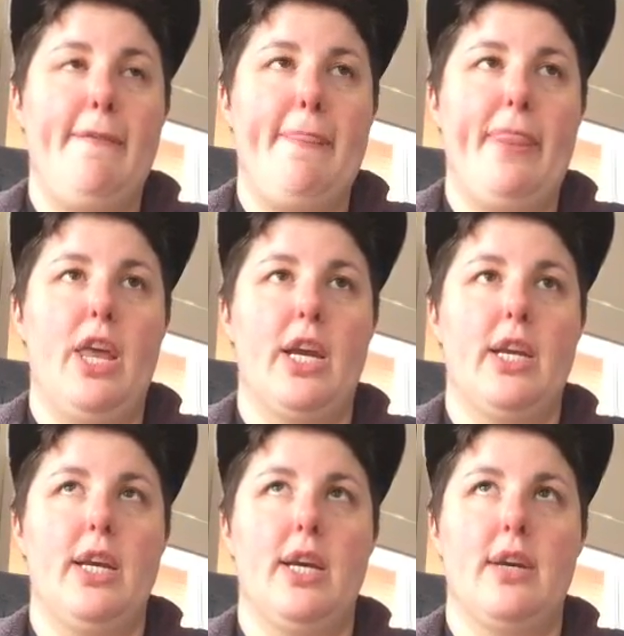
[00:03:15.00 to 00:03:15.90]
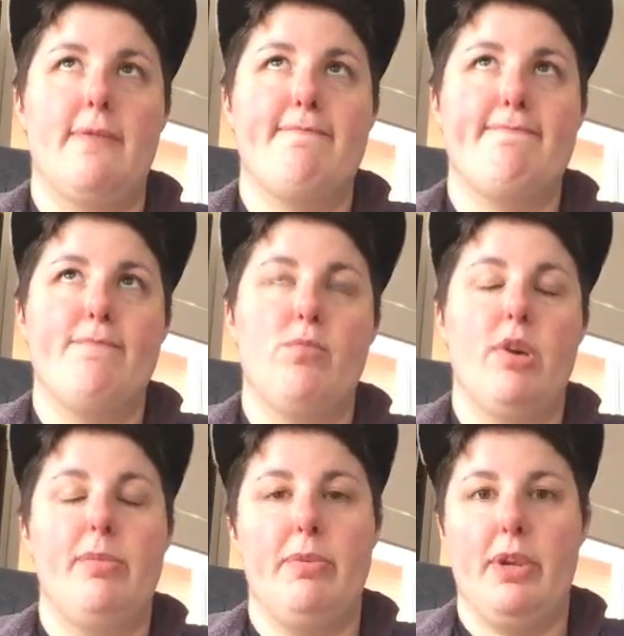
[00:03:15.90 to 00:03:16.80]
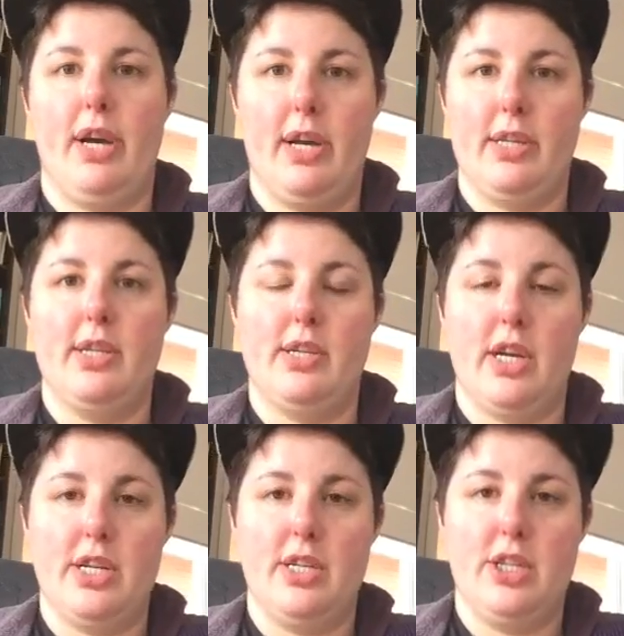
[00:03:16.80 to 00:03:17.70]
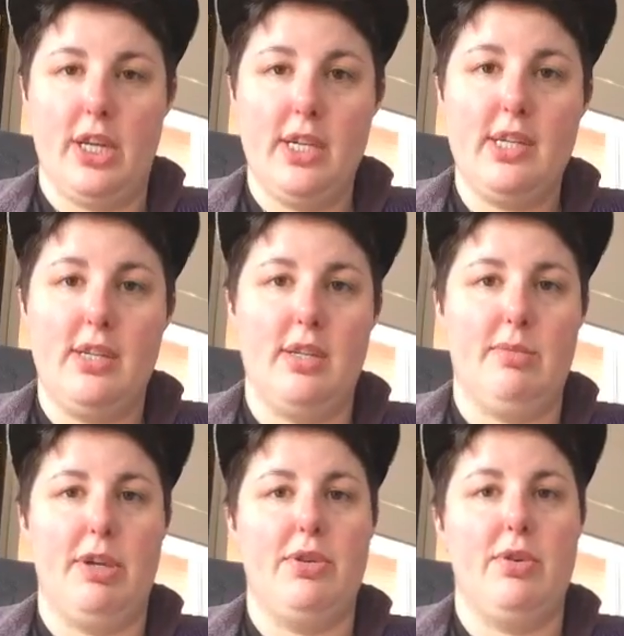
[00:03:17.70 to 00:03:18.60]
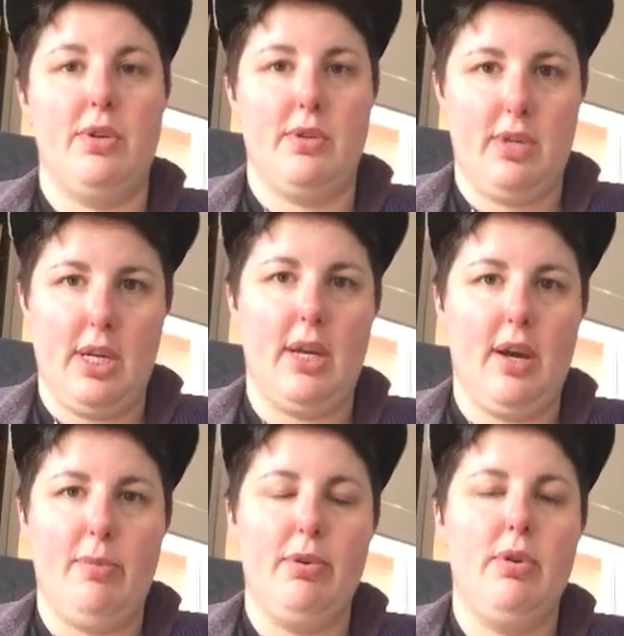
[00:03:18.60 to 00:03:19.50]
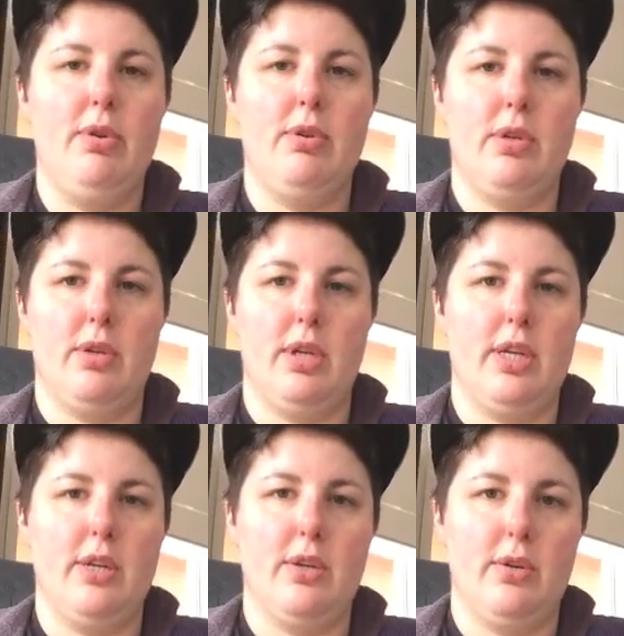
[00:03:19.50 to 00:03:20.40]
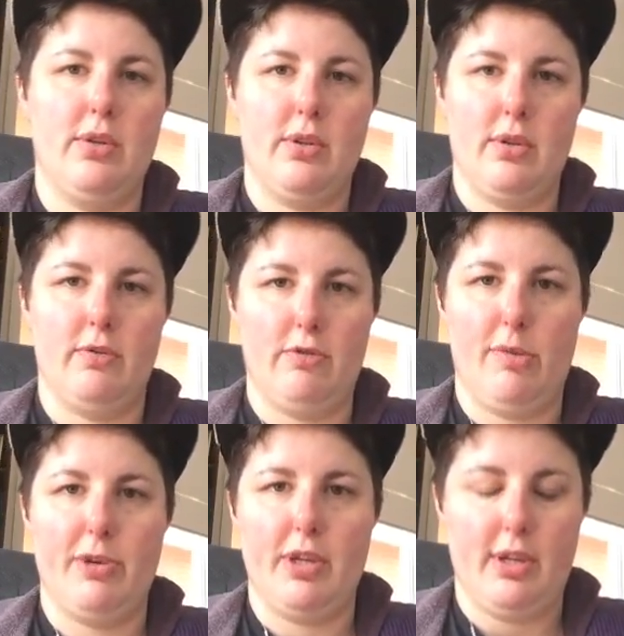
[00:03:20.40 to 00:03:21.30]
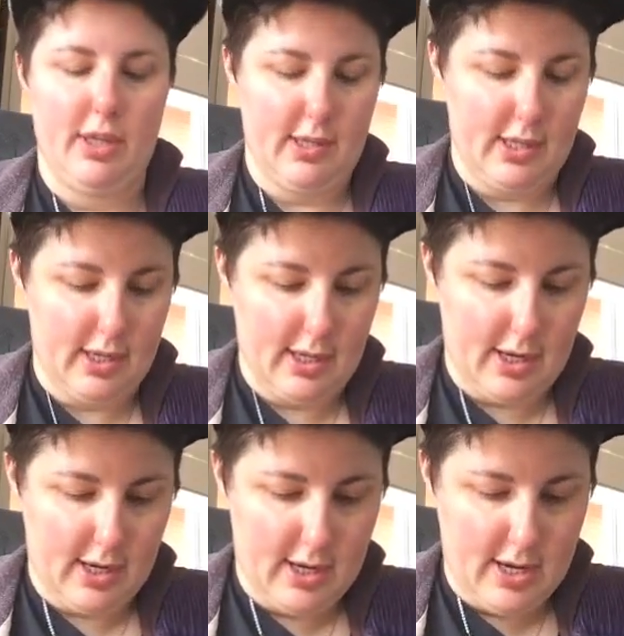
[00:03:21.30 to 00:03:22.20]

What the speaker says: that might be a bit harder to digest, just make sure you're sitting up so that you don't sort of vomit and things like that.